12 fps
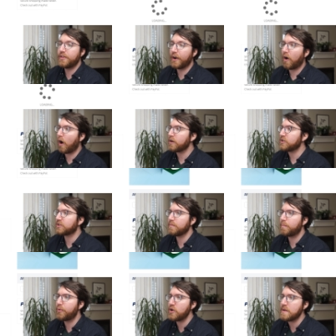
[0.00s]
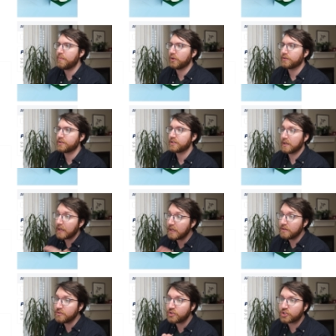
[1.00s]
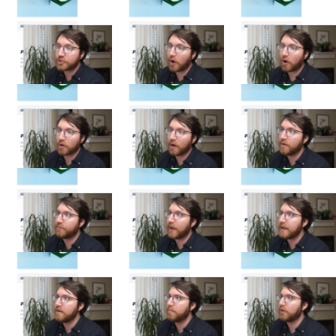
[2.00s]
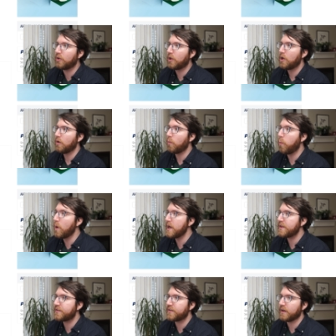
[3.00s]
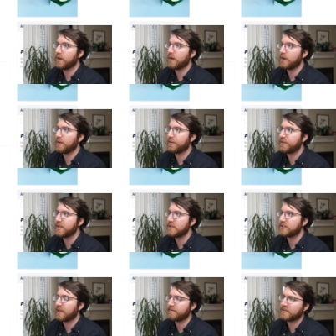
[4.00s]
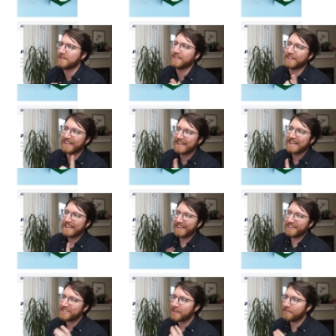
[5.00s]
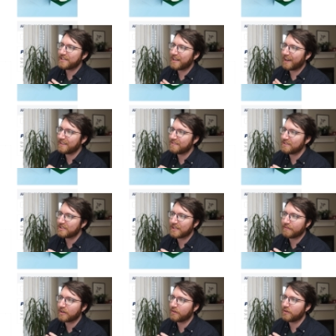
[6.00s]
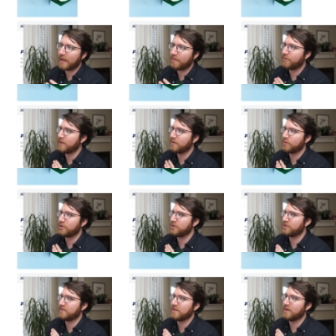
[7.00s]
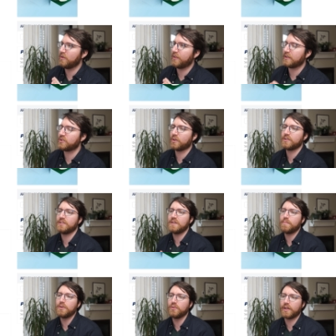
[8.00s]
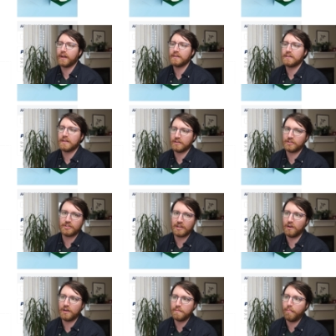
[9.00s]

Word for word: there are some pre built in stock available with uh, 3070 in it. It does have a 9700F in it, which is, you know, that's not a CPU that I'd necessarily